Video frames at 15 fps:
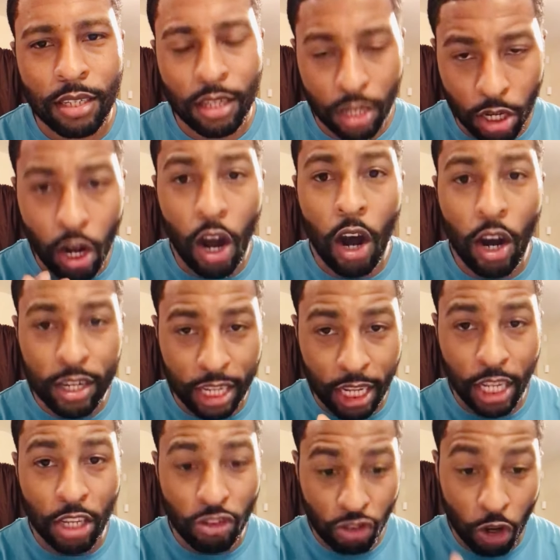God
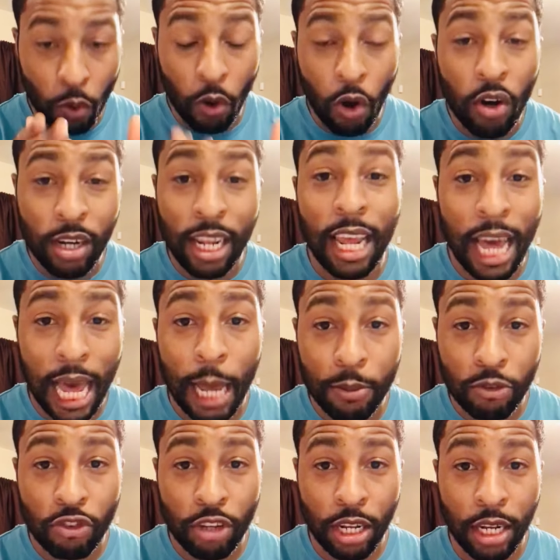is your only
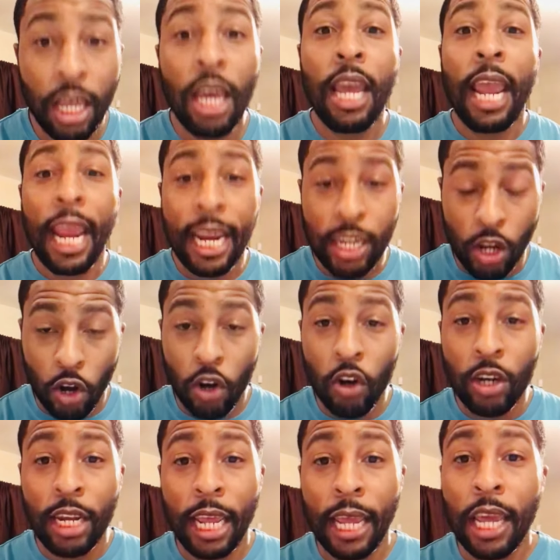option and the
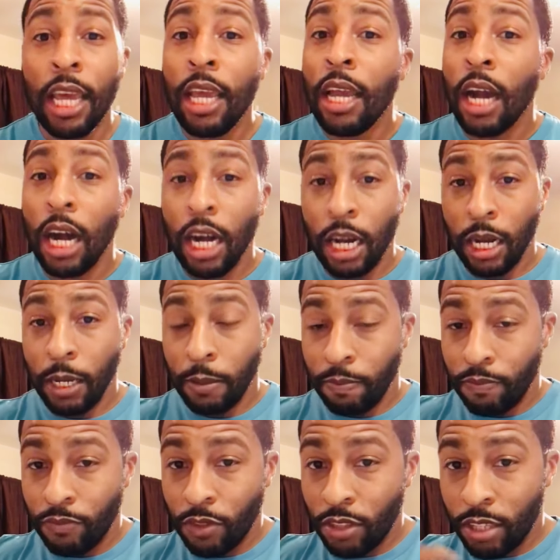only
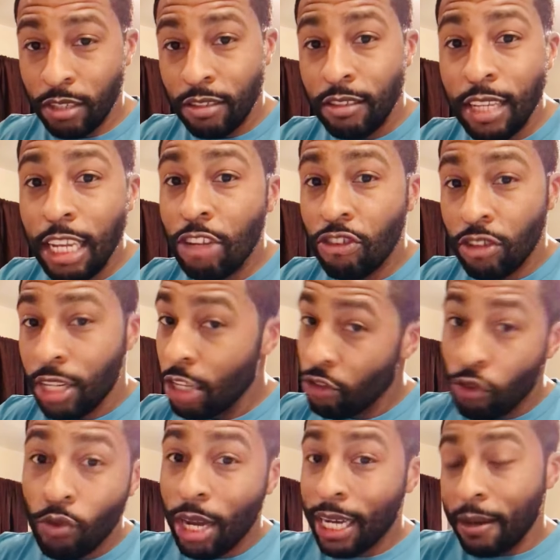decision that
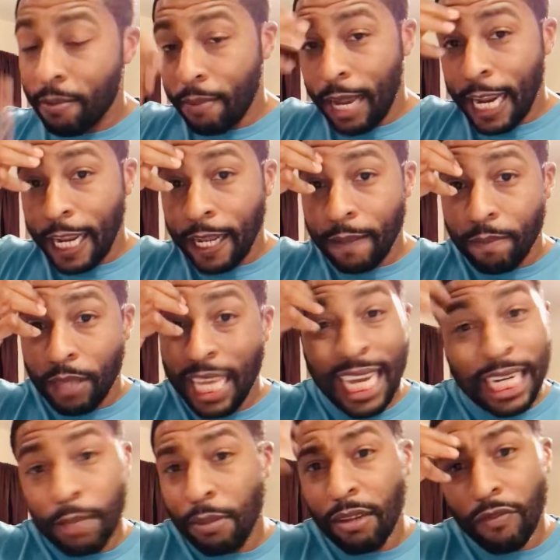you got to make. He got
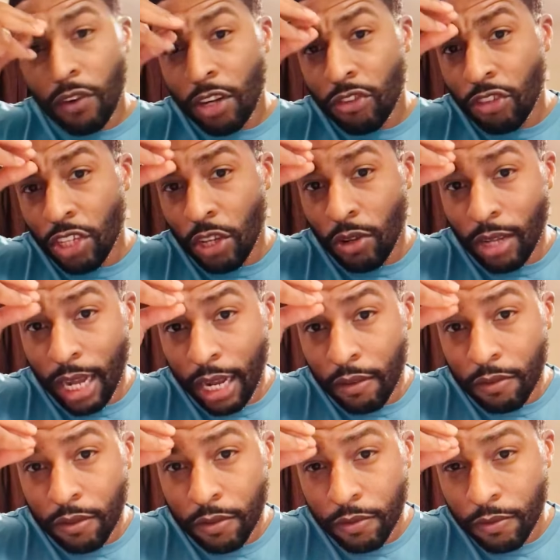to be first in your
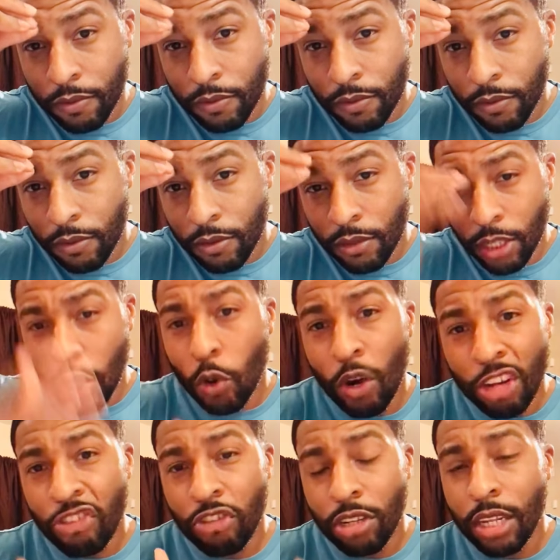life. The
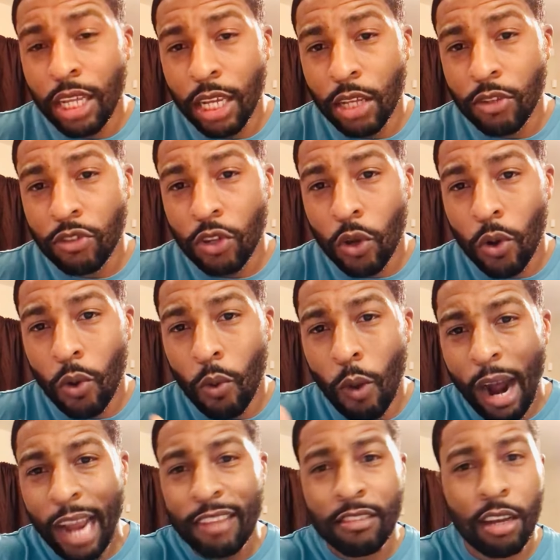question is,
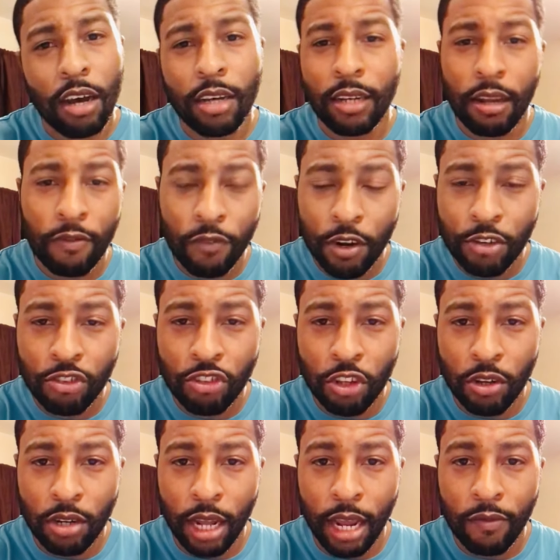why is God not first in your
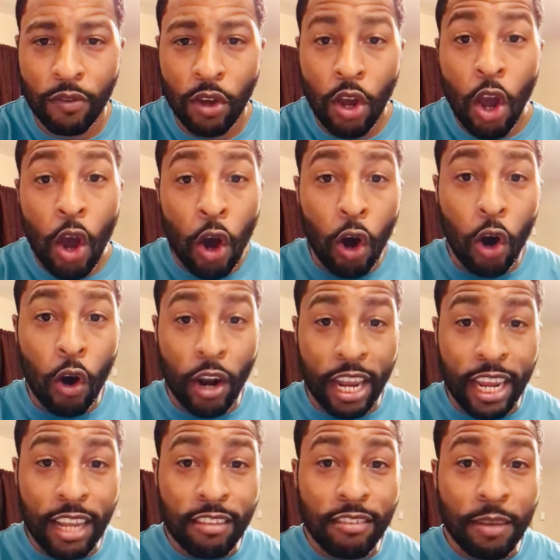life? Or
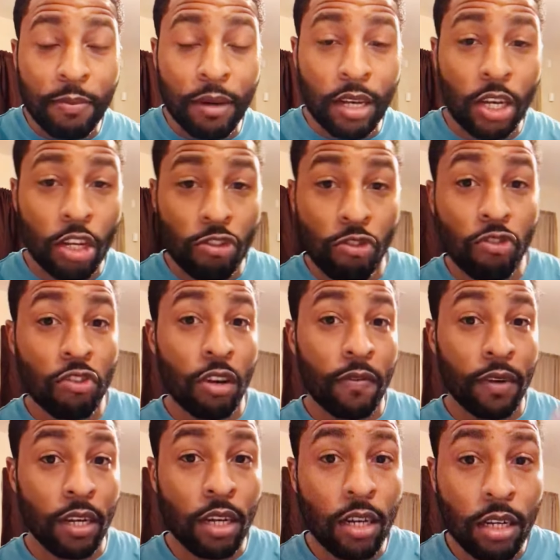is it because you're serving
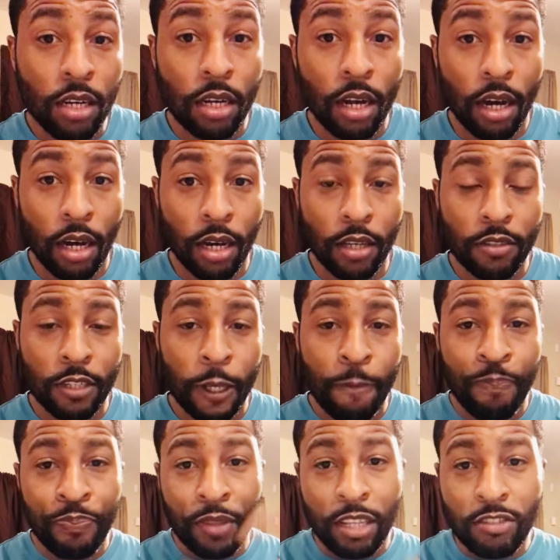other gods?
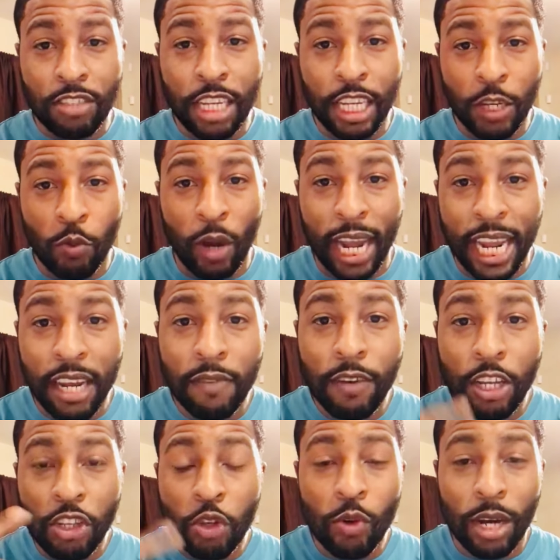See, whatever
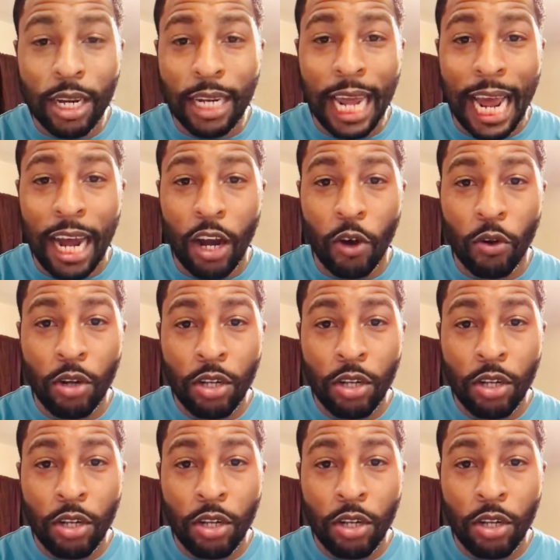you allow